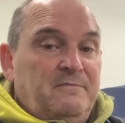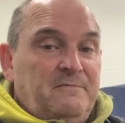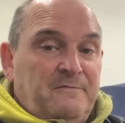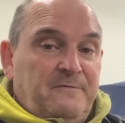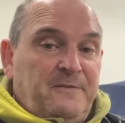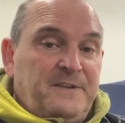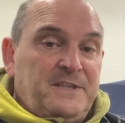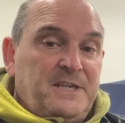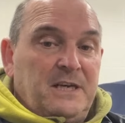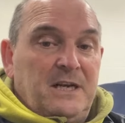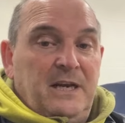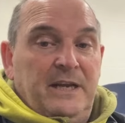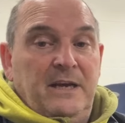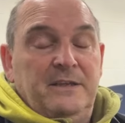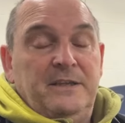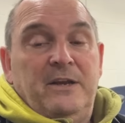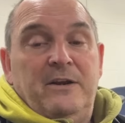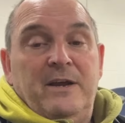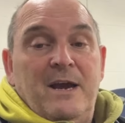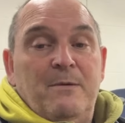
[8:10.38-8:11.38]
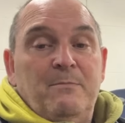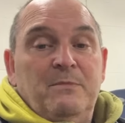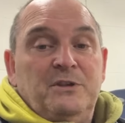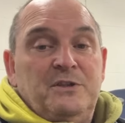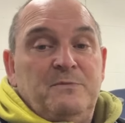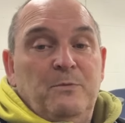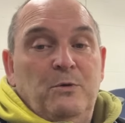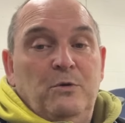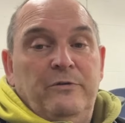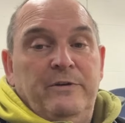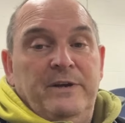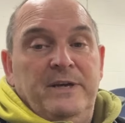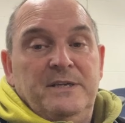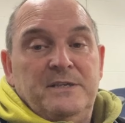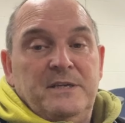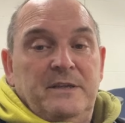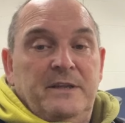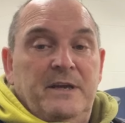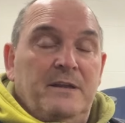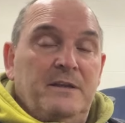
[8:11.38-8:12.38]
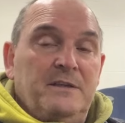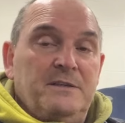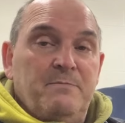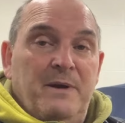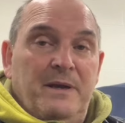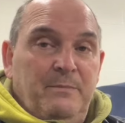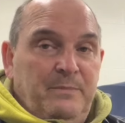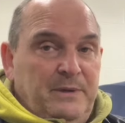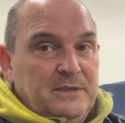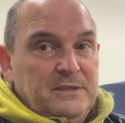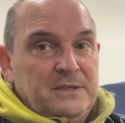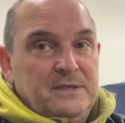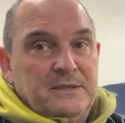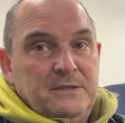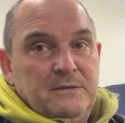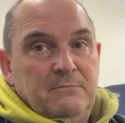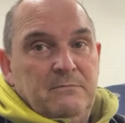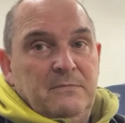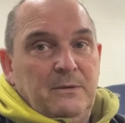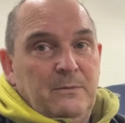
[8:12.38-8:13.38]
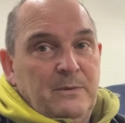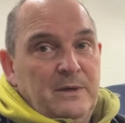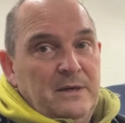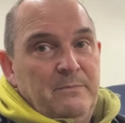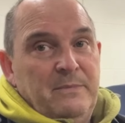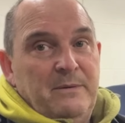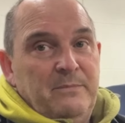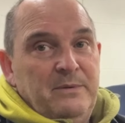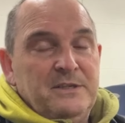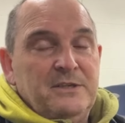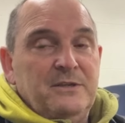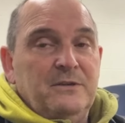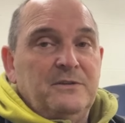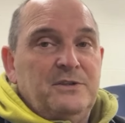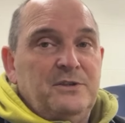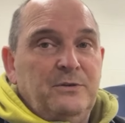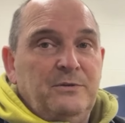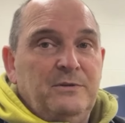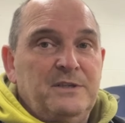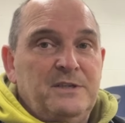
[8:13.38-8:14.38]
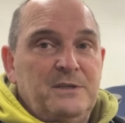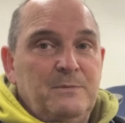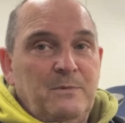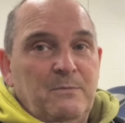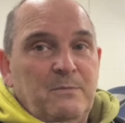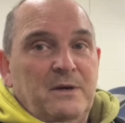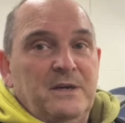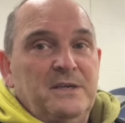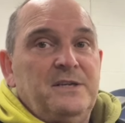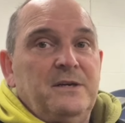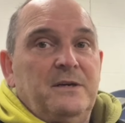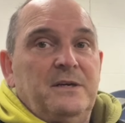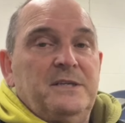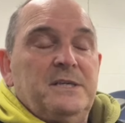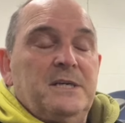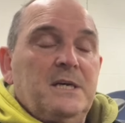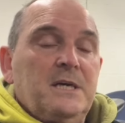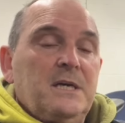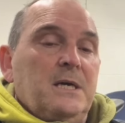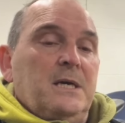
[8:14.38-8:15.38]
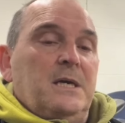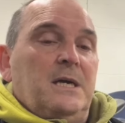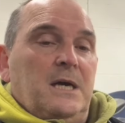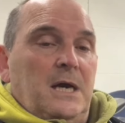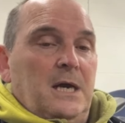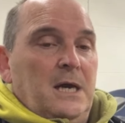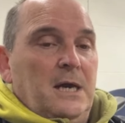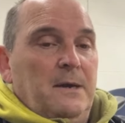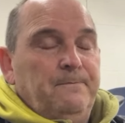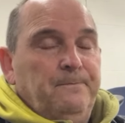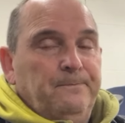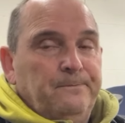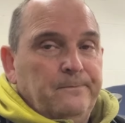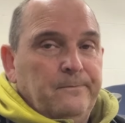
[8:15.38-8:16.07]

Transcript: physically, I don't know how much smaller it is than the others. Maybe it's, well, maybe it's not suited to someone my size. Um,